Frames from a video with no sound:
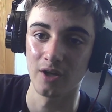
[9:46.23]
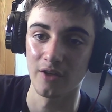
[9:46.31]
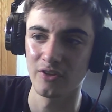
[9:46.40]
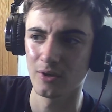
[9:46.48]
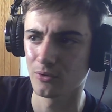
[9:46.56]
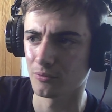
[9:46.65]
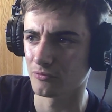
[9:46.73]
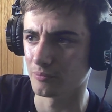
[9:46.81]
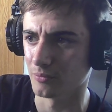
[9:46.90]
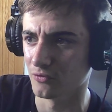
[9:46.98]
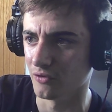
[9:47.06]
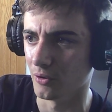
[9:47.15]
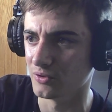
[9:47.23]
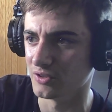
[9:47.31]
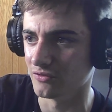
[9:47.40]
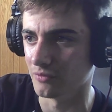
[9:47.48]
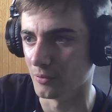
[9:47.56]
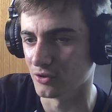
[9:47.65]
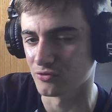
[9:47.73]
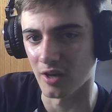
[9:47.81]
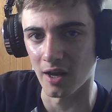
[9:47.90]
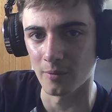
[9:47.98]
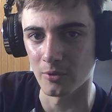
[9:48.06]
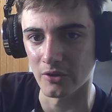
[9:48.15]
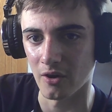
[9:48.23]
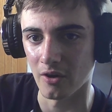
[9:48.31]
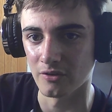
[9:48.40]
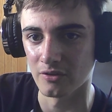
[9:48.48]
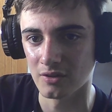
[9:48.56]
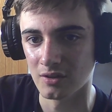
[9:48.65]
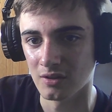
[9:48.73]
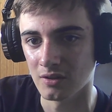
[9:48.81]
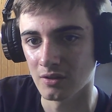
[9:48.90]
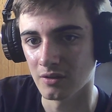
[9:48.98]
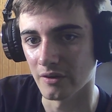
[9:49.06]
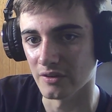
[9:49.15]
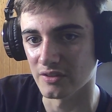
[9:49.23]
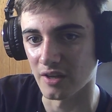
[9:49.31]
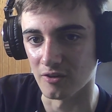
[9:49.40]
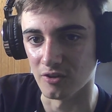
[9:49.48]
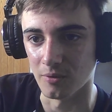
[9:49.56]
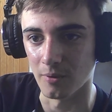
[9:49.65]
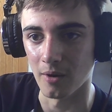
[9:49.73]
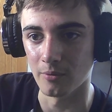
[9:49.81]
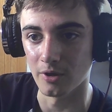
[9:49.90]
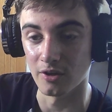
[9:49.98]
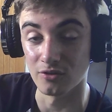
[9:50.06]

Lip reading: I think it was voted for most reliable card, and it's getting a new artwork.